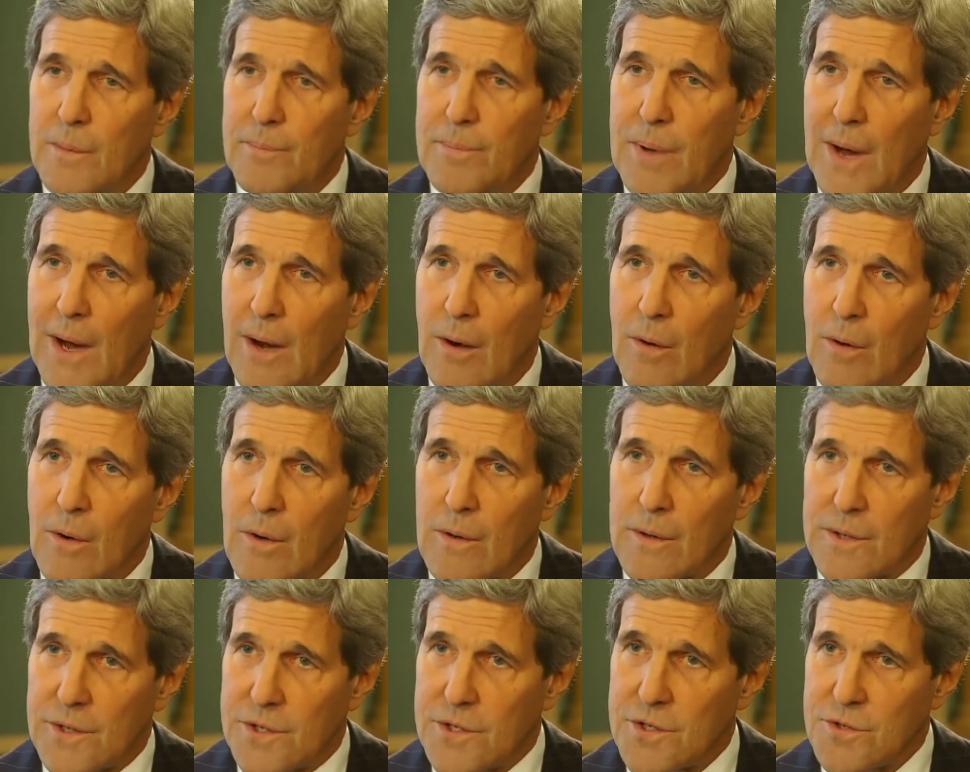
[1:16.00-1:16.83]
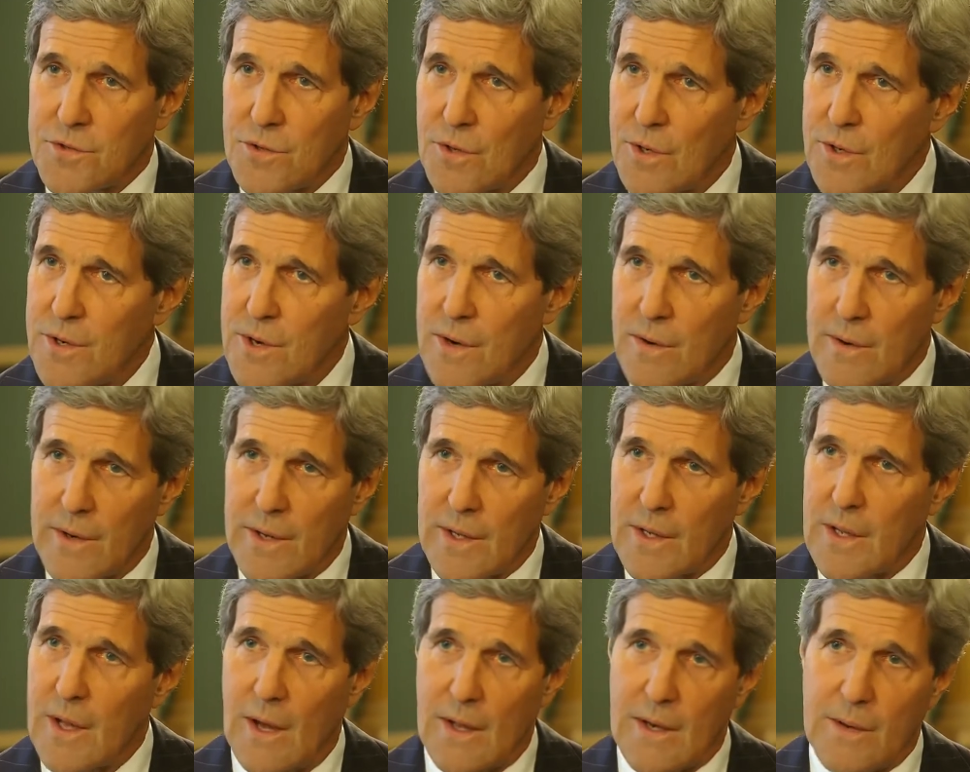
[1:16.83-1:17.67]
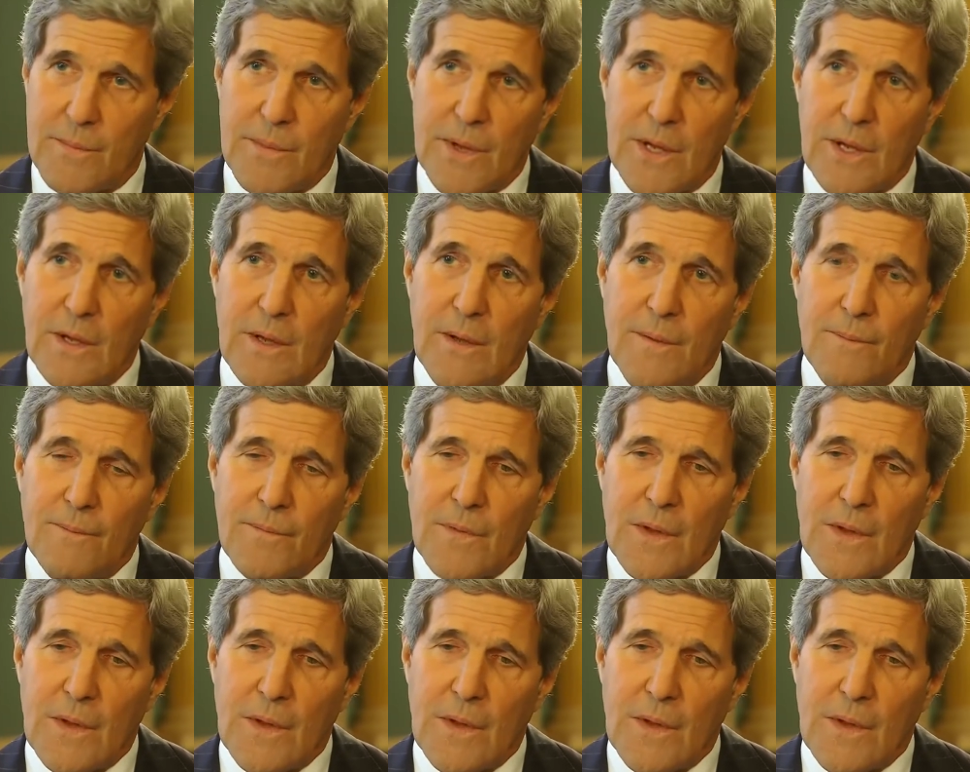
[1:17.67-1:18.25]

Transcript: power, extraordinary economy,